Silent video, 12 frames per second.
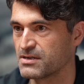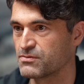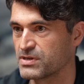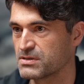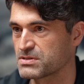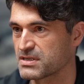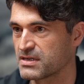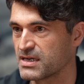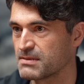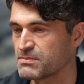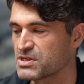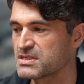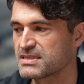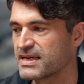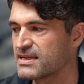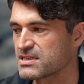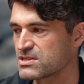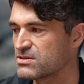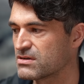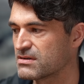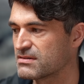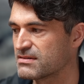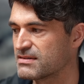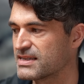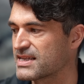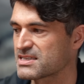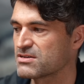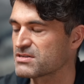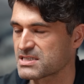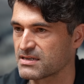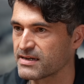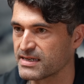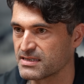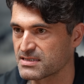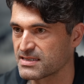in real time because then it's not that's not science.